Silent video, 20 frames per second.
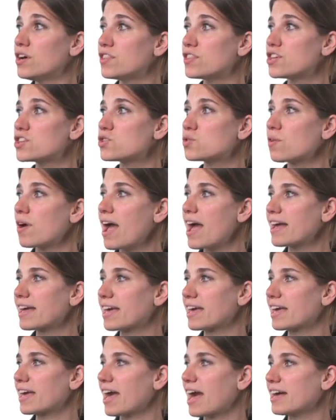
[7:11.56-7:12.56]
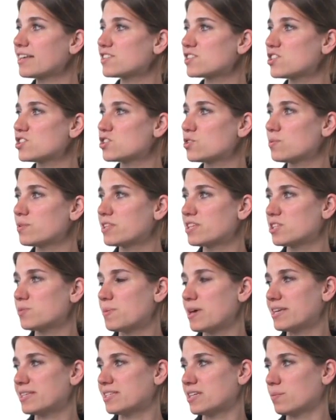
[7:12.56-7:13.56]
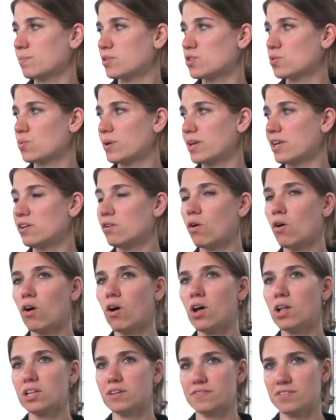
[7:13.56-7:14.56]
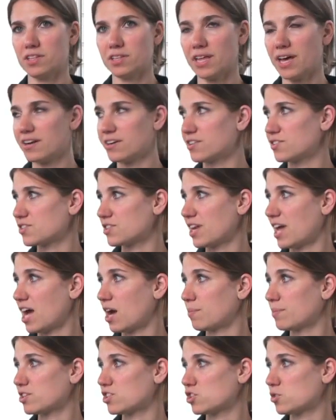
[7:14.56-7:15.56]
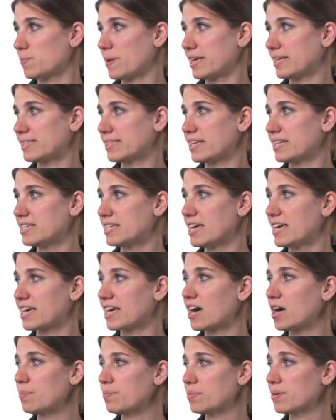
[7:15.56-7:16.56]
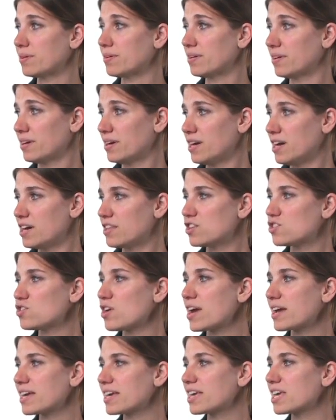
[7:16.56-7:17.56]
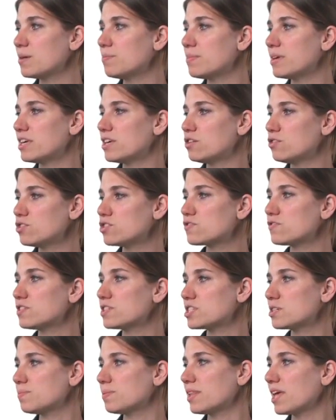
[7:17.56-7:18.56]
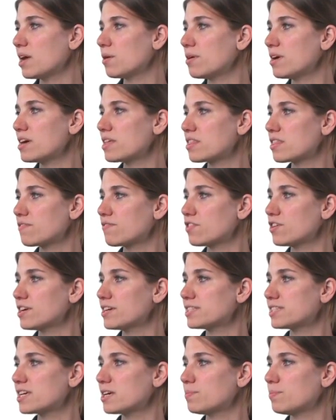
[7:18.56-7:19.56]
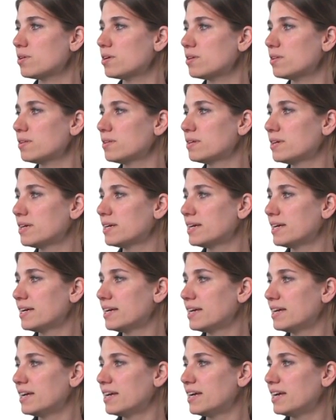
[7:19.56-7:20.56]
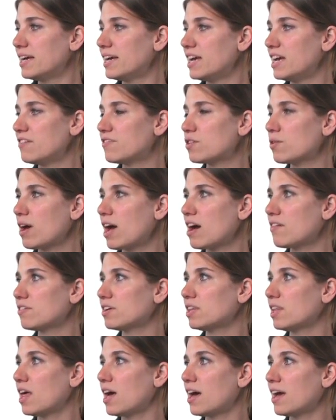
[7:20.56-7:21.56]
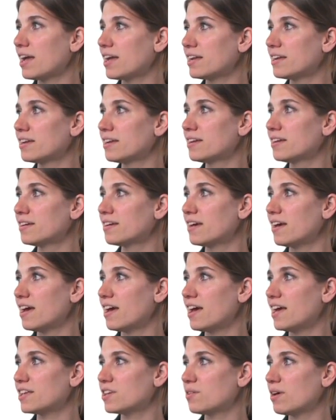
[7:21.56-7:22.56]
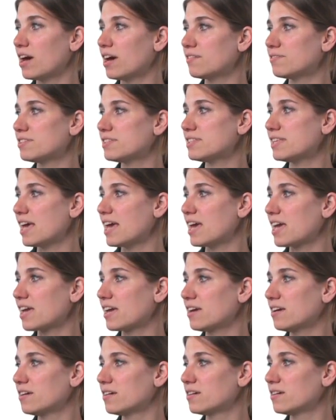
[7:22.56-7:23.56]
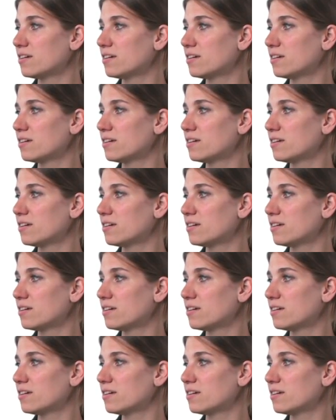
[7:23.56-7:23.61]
The tracking has to do with the spacing between all of the letters and how much space they take up. The tracking can be useful to play with, for example, if you have a line and you have, say,